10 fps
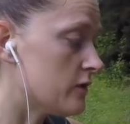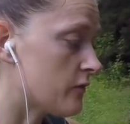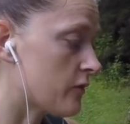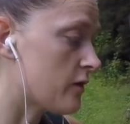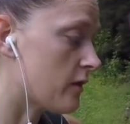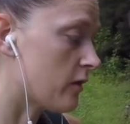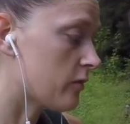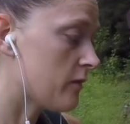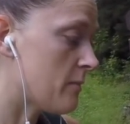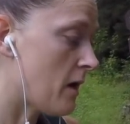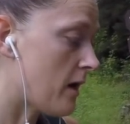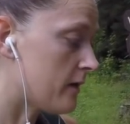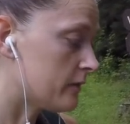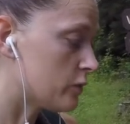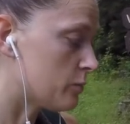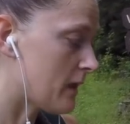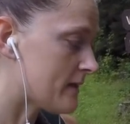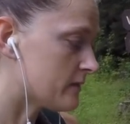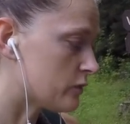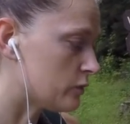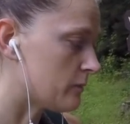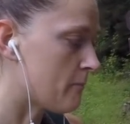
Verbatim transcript: for another three miles to a place called